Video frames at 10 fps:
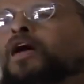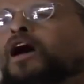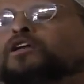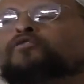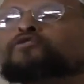
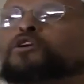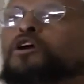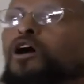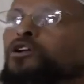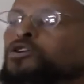And if
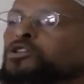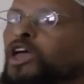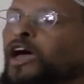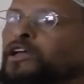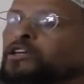we
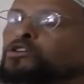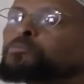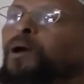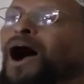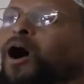understand his
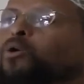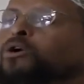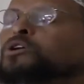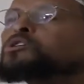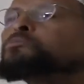
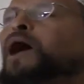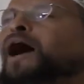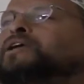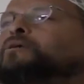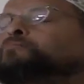power and his,
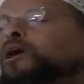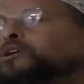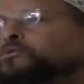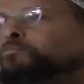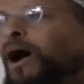mat,
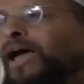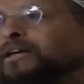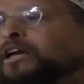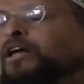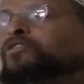his
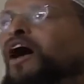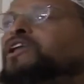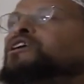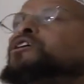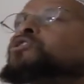might,
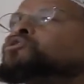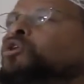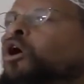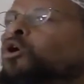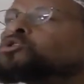that he
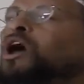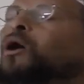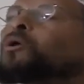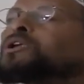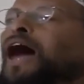controls
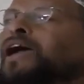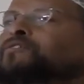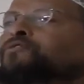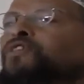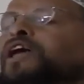our
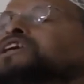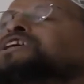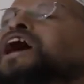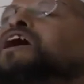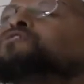life, that he
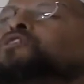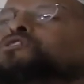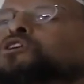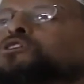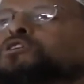gave
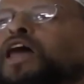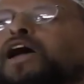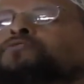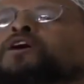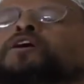us this
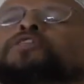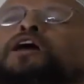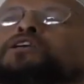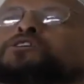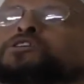life,
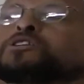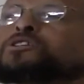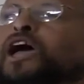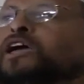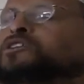that he
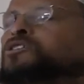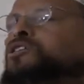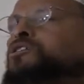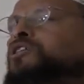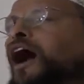sustains
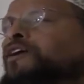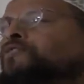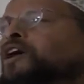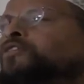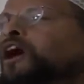this life,
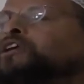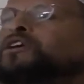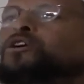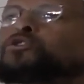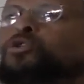that
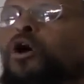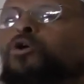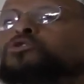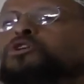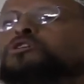he
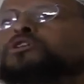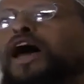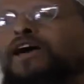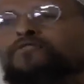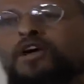controls this
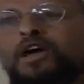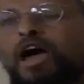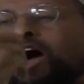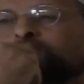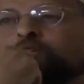life,
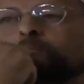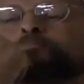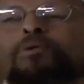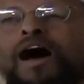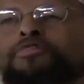every
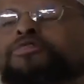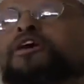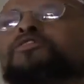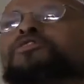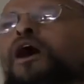breath
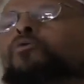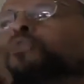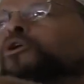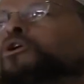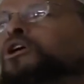that
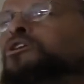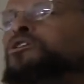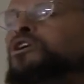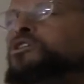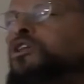we're in
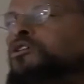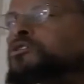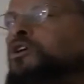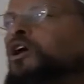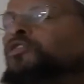
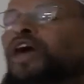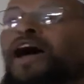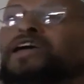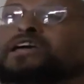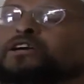existence,
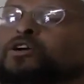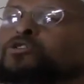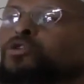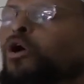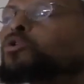that he
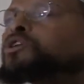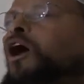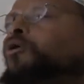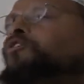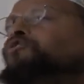controls
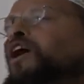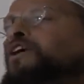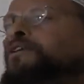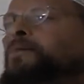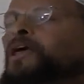our
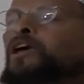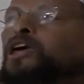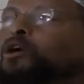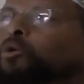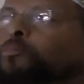fate,
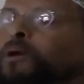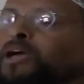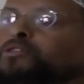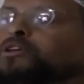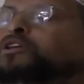he will
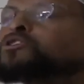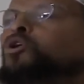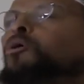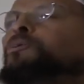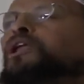make the
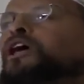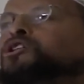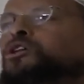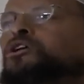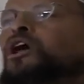
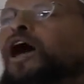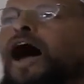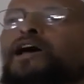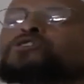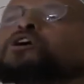determination
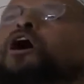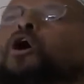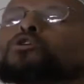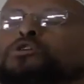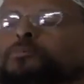as to
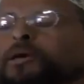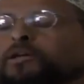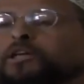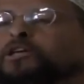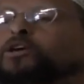
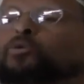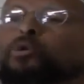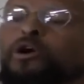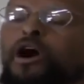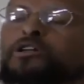ultimately
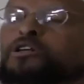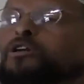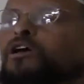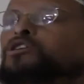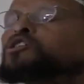we are
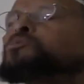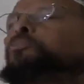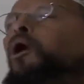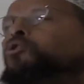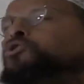
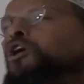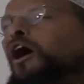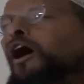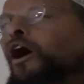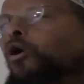disposed to
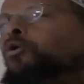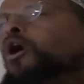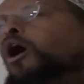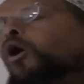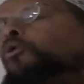hell.
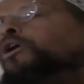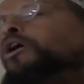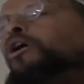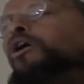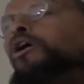
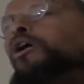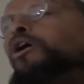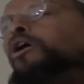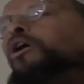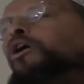So
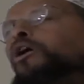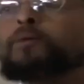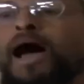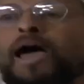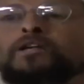he
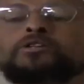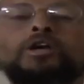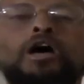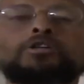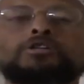
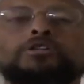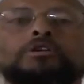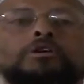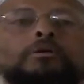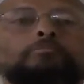reminds us,
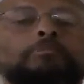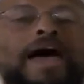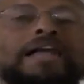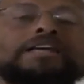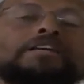
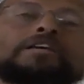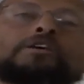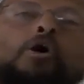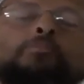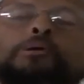
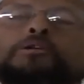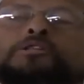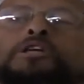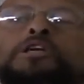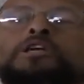Maliki
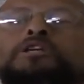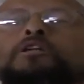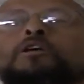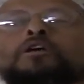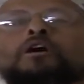
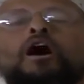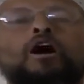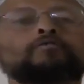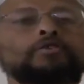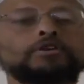Yomiddin,
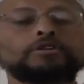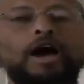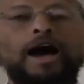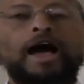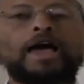of the
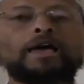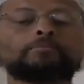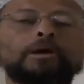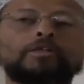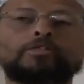
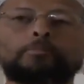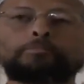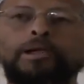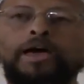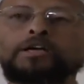time and the
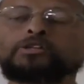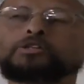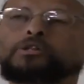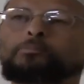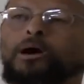place,
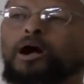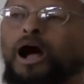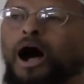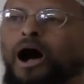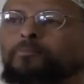the
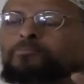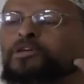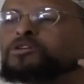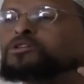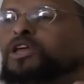maqam,
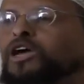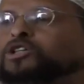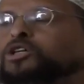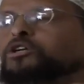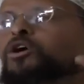the
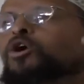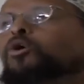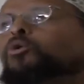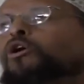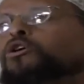station
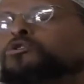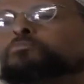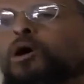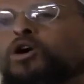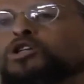where his
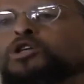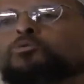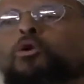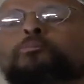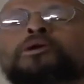mercy
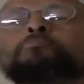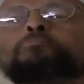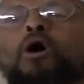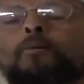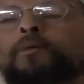will be
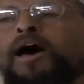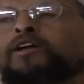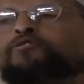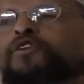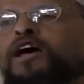more
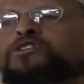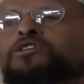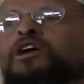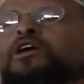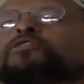manifest
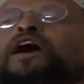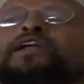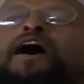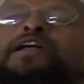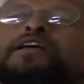
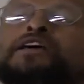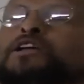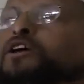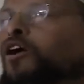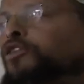than at
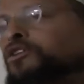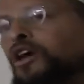any other